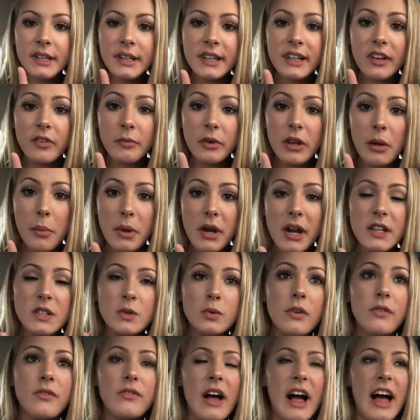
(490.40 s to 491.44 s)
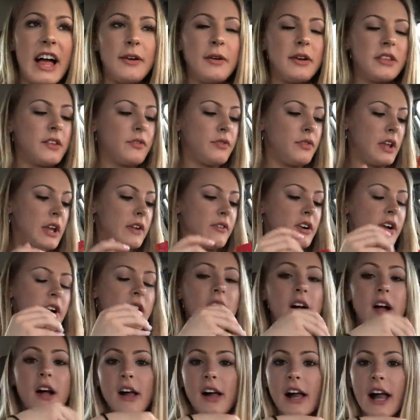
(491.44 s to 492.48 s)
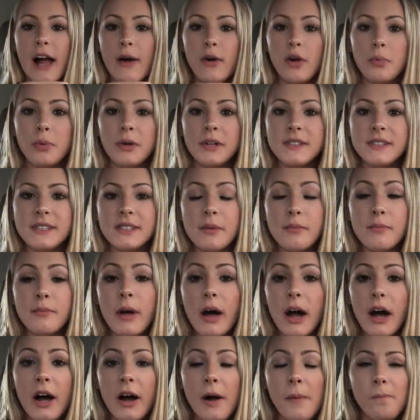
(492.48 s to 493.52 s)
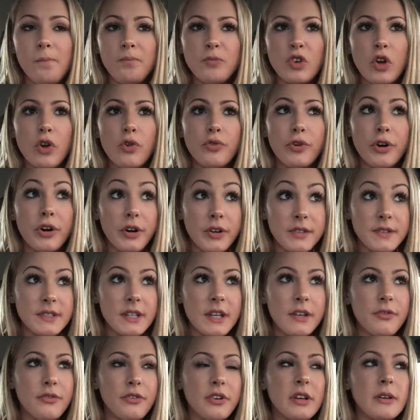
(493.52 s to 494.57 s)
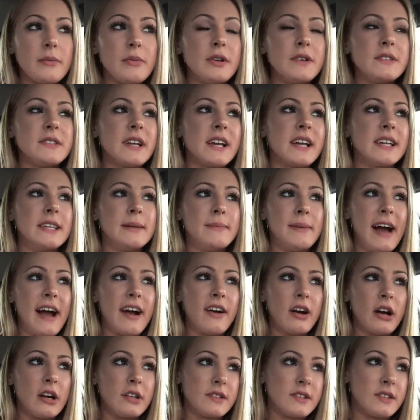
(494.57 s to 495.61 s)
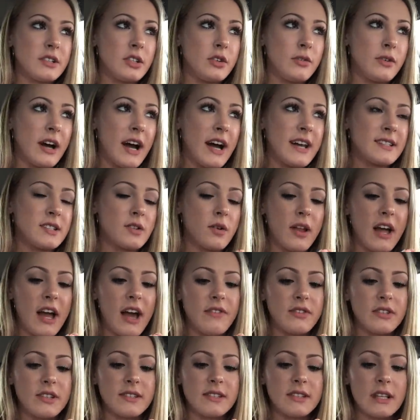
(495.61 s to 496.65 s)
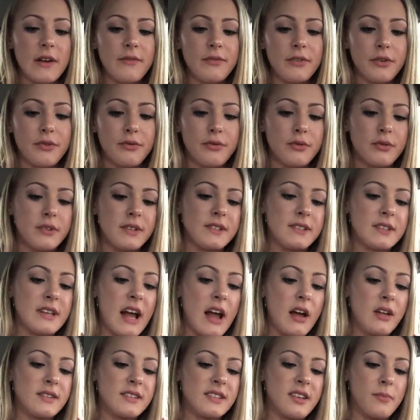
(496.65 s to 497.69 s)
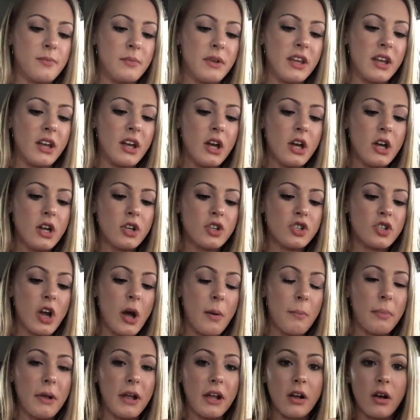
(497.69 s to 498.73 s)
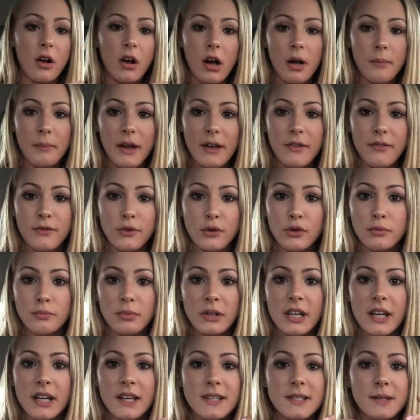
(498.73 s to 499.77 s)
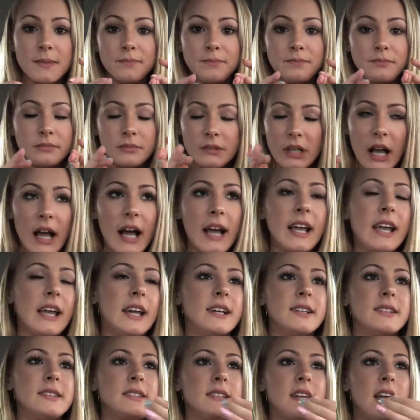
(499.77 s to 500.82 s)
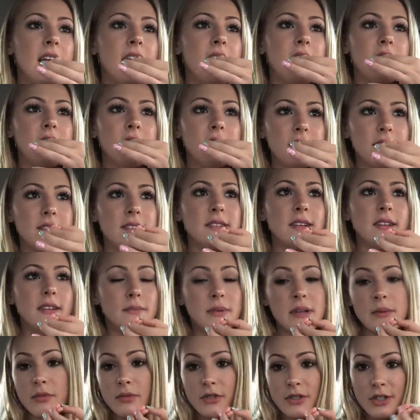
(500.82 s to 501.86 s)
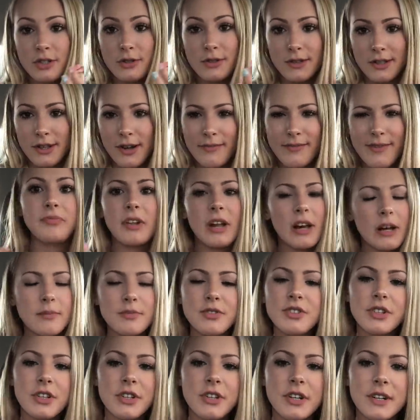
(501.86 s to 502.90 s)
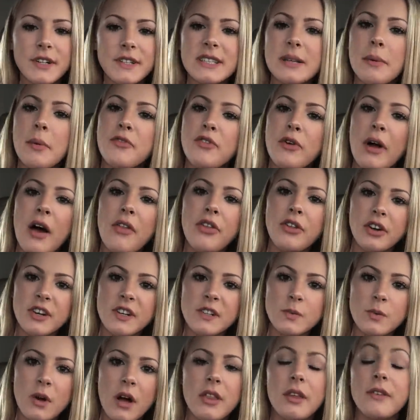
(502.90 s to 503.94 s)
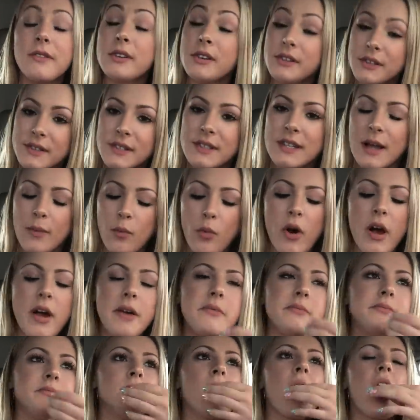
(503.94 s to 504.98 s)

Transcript: Give me a minute to evaluate the flavor. I will put some royalty-free music in the background so you guys don't have to suffer through the sounds of me chomping on my food because I can't stand listening to people chew, so. I'm sure there are some of you out there as well that feel the same way.